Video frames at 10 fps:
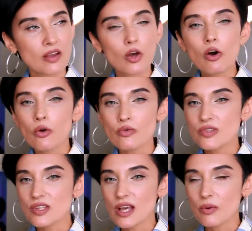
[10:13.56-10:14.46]

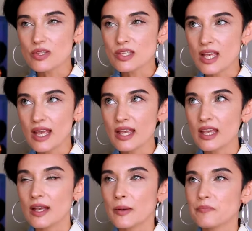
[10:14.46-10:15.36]
cozy, I would
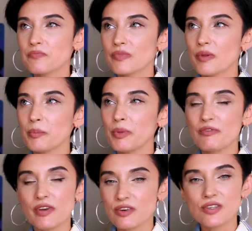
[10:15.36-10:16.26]
say, but
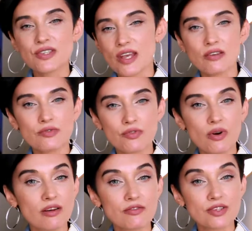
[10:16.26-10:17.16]
very safe
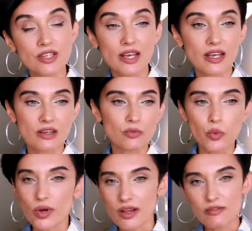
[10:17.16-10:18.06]
for every day and
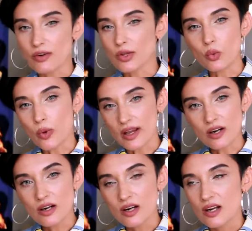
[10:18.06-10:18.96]
whatever you
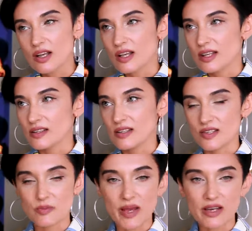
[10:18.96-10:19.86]
wear. It
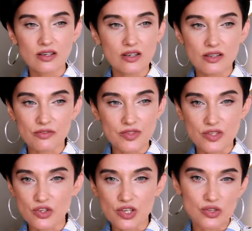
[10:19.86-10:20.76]
doesn't matter if it's
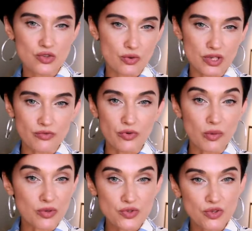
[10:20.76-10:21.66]
a jeans or the
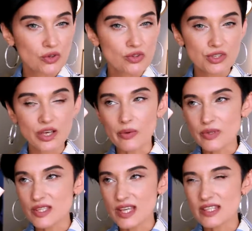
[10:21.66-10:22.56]
formal suit. I
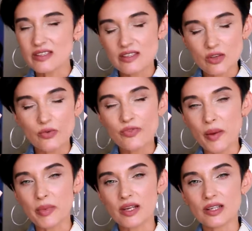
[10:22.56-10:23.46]
would say it's so
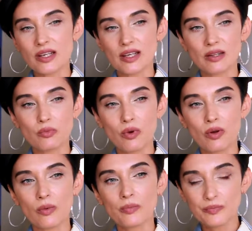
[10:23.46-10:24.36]
feminine that it
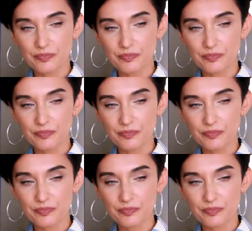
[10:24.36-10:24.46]
will